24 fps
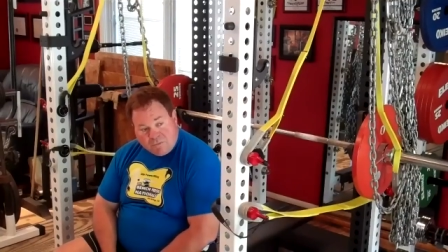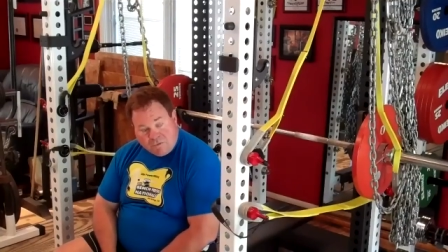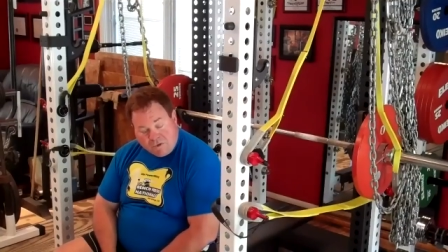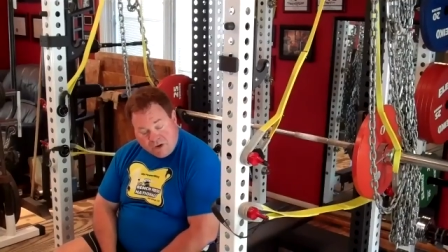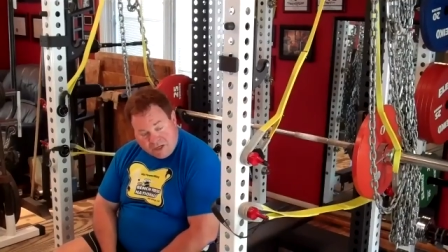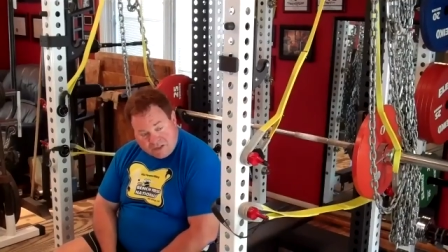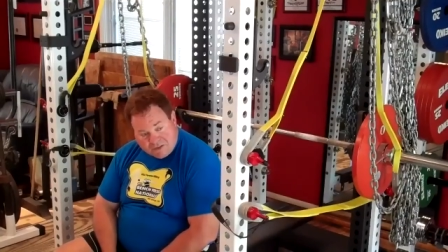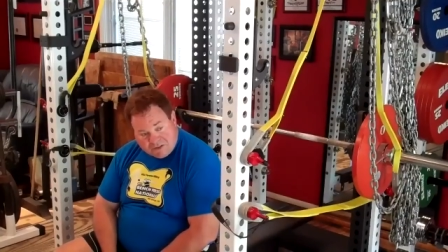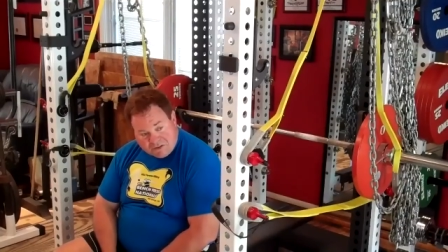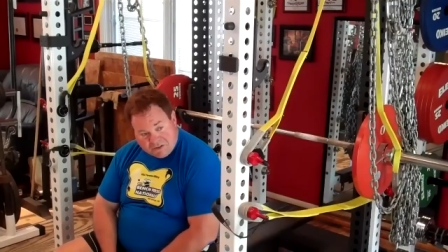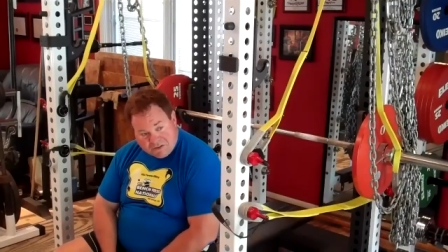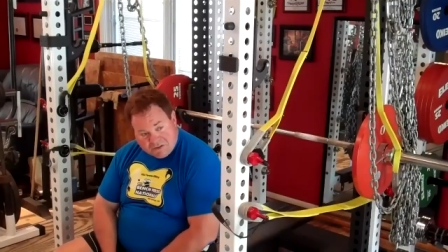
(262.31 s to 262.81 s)

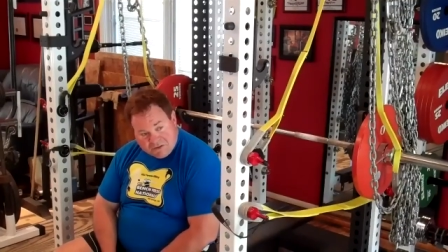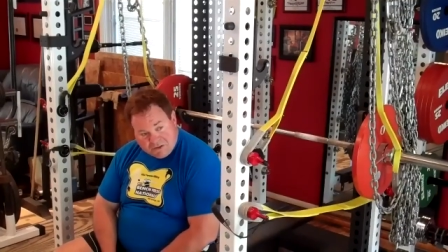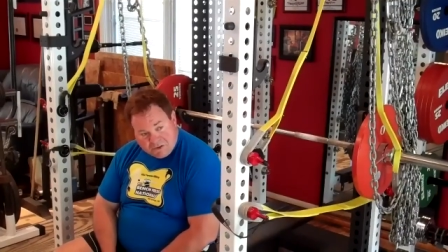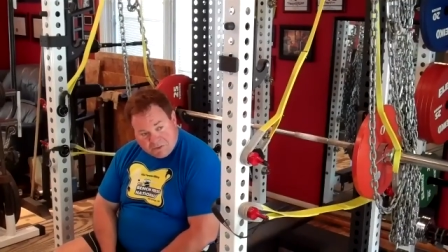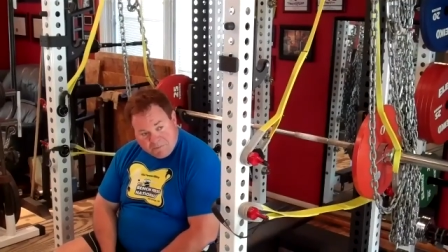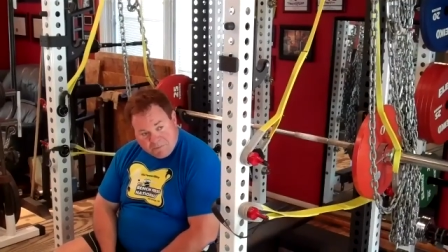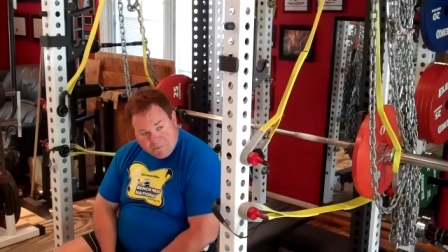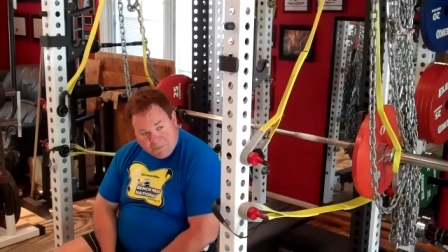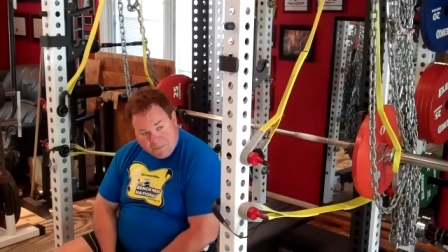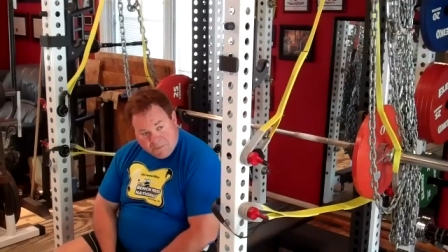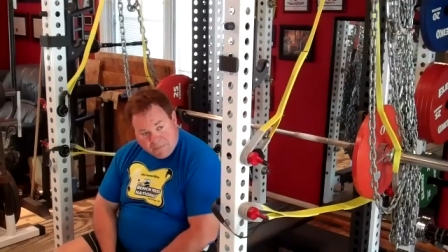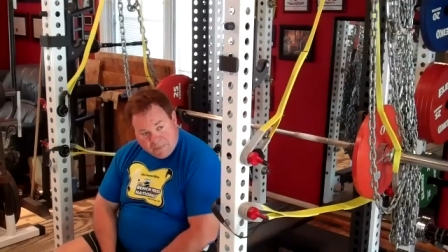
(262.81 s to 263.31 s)

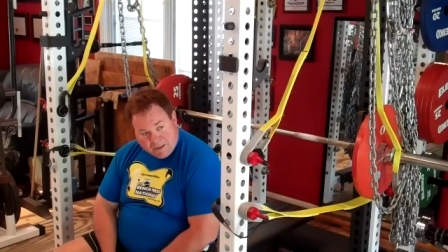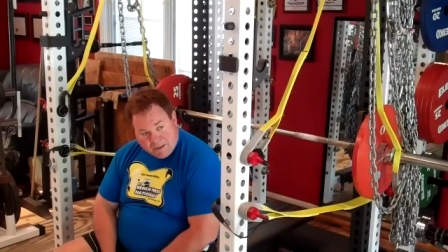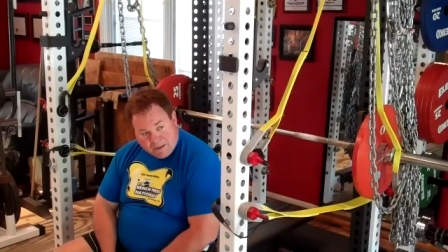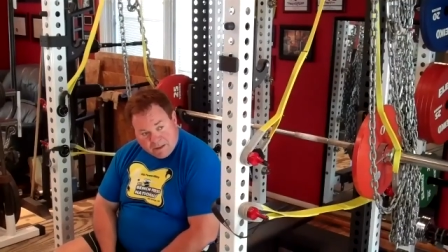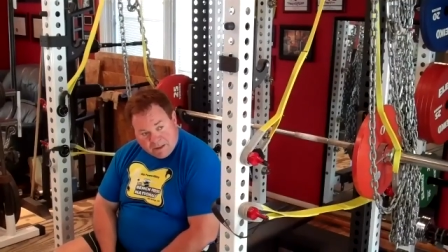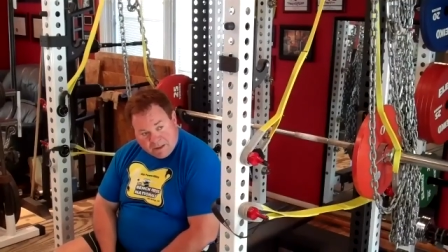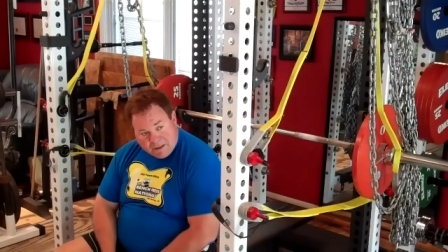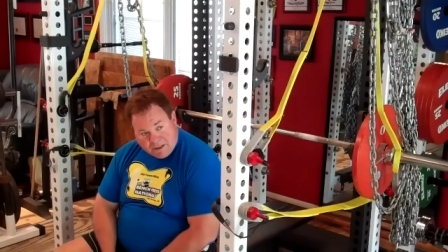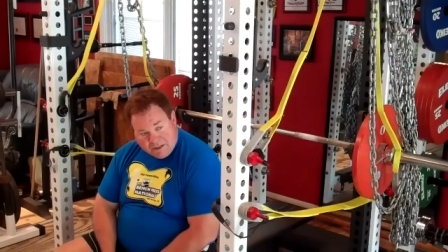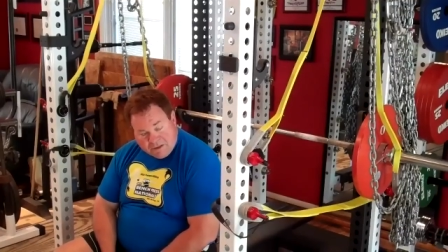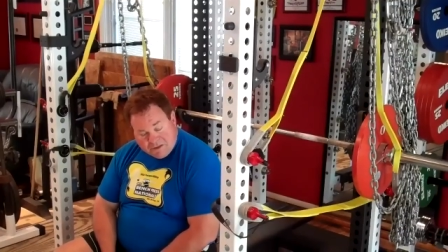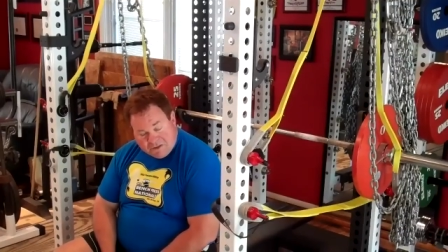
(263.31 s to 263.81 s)
presses
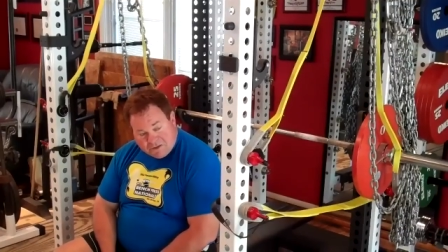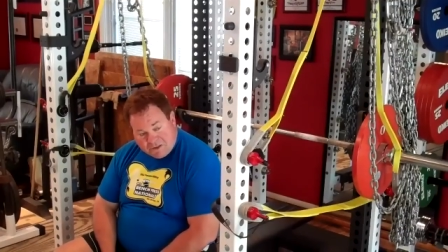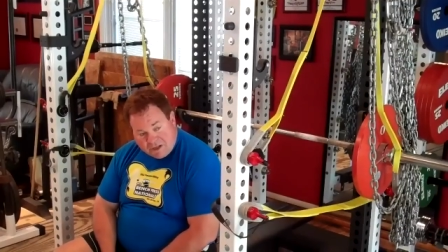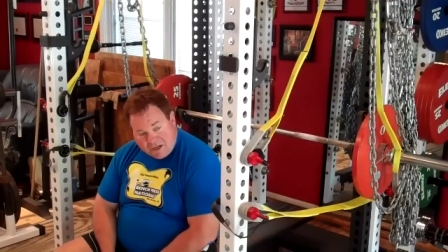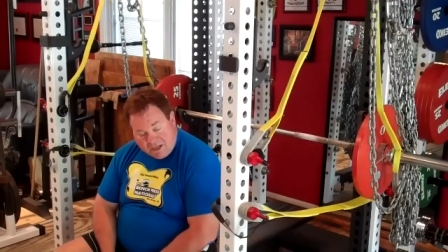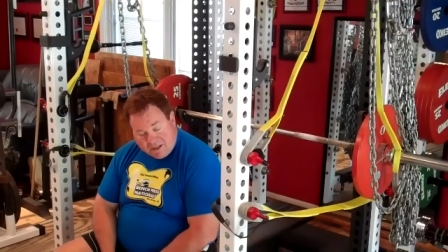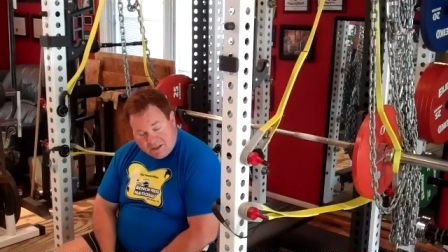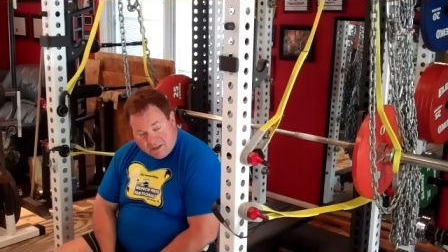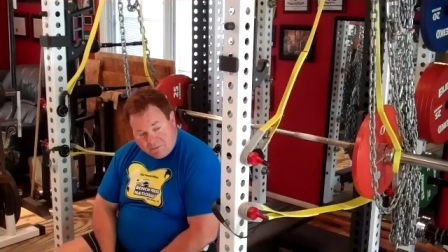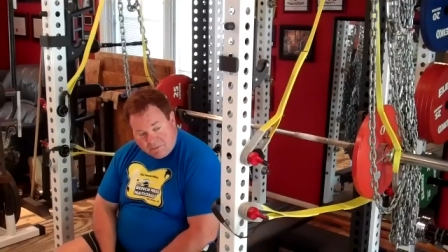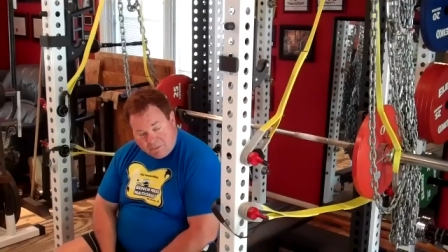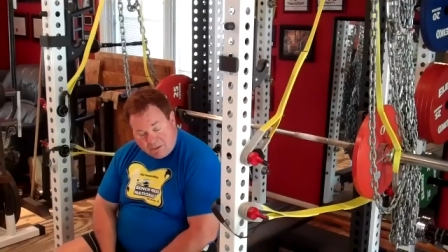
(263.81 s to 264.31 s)

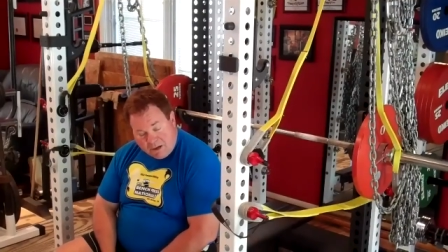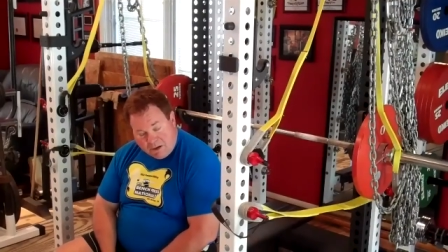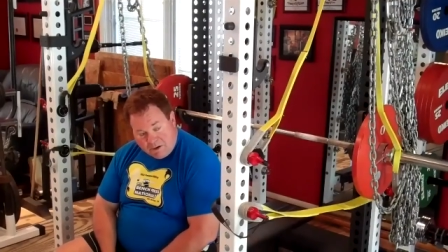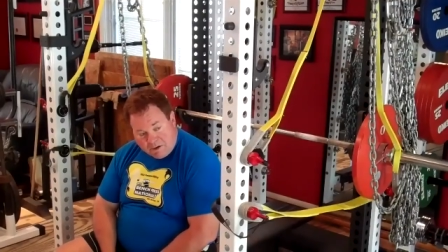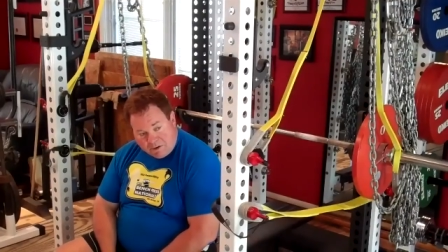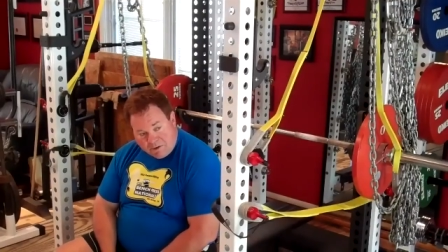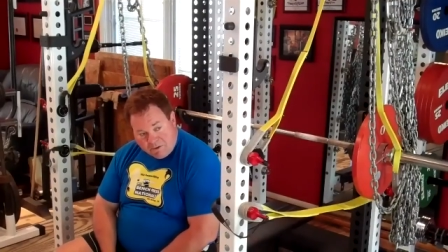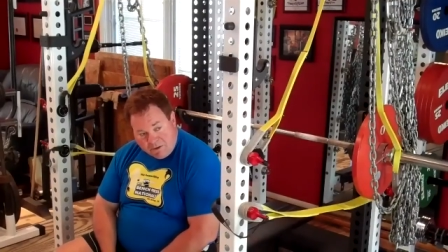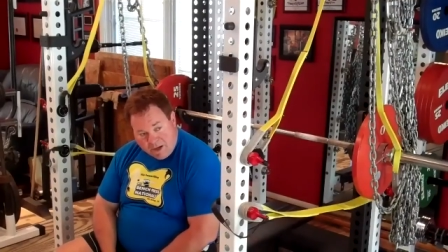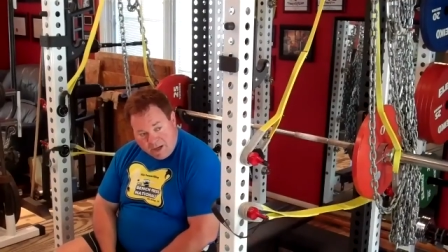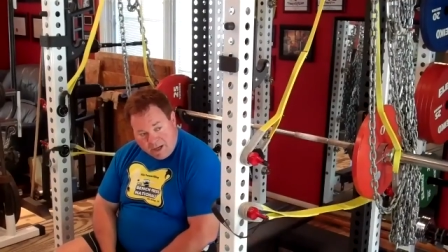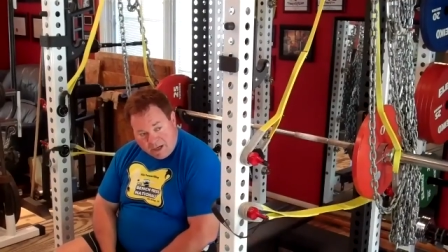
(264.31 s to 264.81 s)
inside the
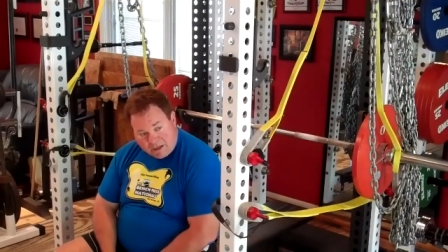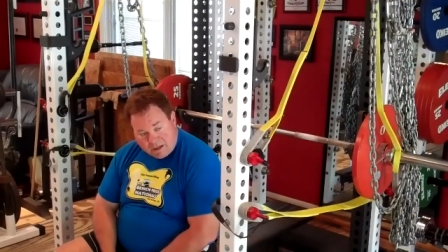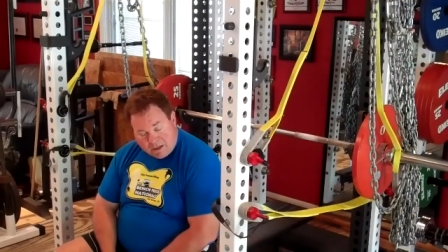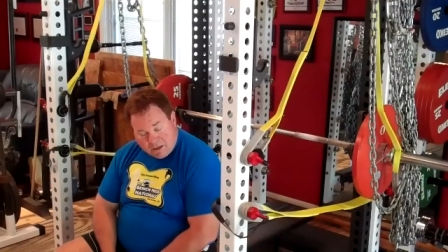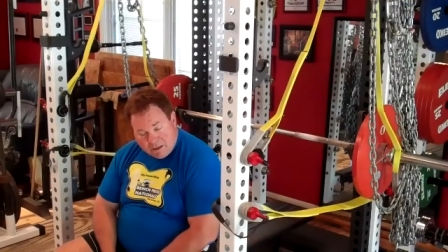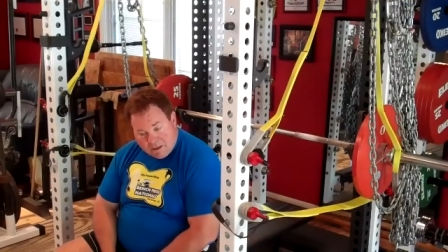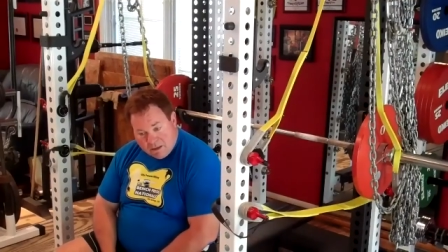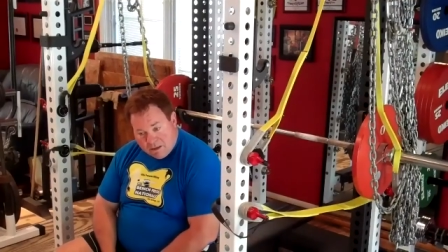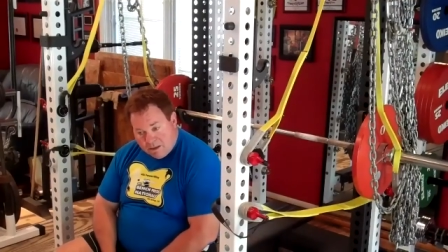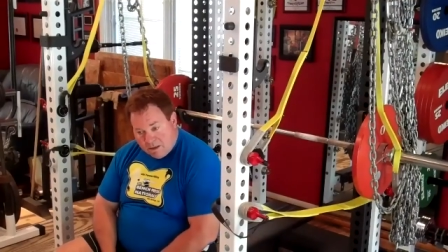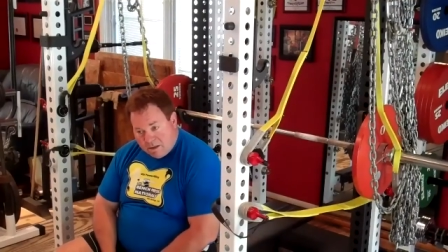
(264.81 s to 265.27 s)
power rack.